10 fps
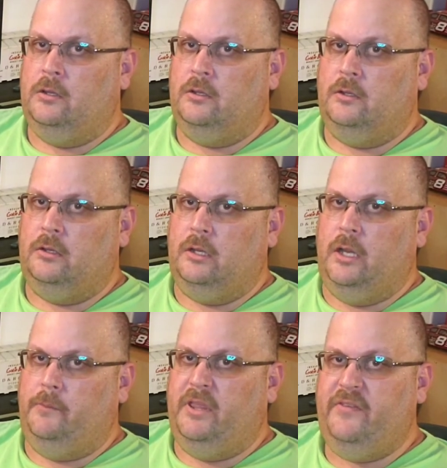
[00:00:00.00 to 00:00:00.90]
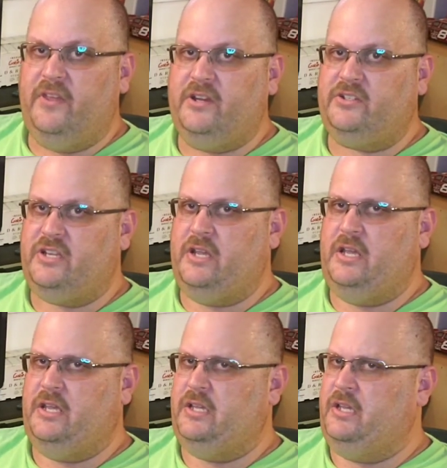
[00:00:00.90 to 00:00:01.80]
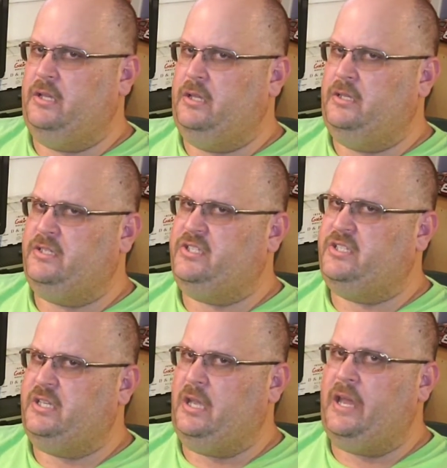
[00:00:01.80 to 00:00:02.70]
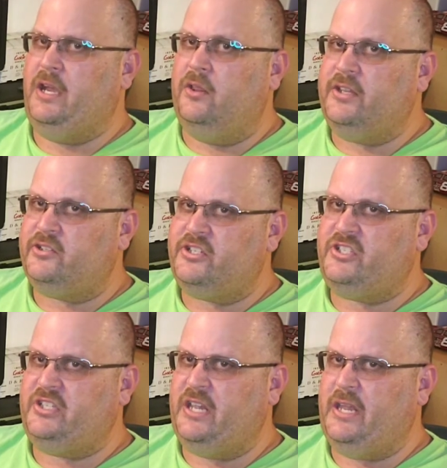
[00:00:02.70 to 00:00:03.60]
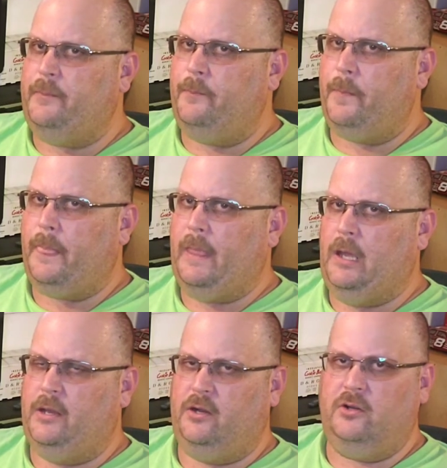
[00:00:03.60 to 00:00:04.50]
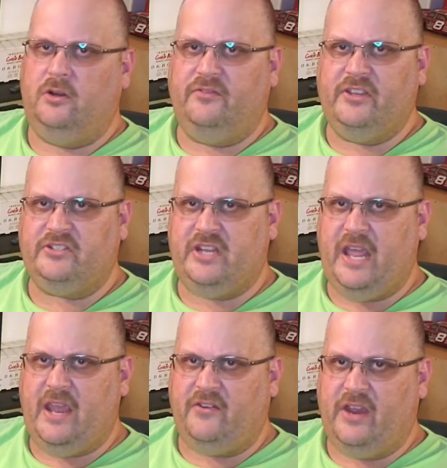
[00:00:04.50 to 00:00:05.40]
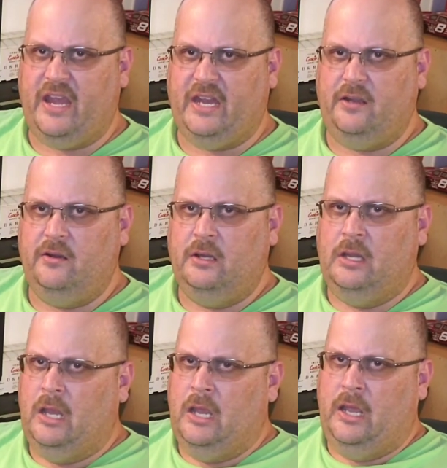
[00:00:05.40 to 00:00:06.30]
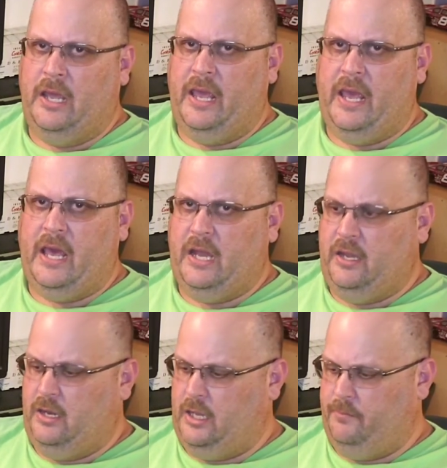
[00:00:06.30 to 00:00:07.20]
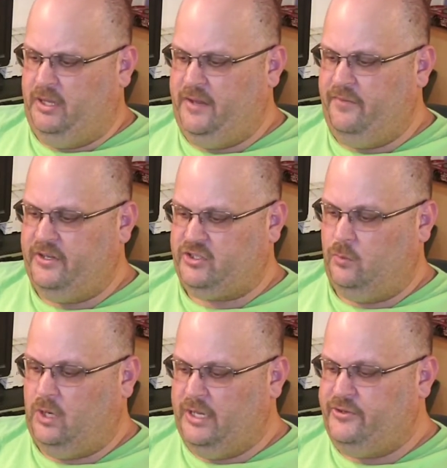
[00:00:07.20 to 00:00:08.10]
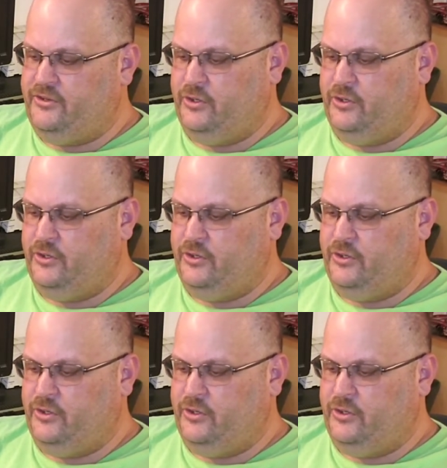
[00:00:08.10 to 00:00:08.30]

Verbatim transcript: I believe there's a C, I know there's a C. I don't know if there's an A rated. And I believe there's a 1, 2, and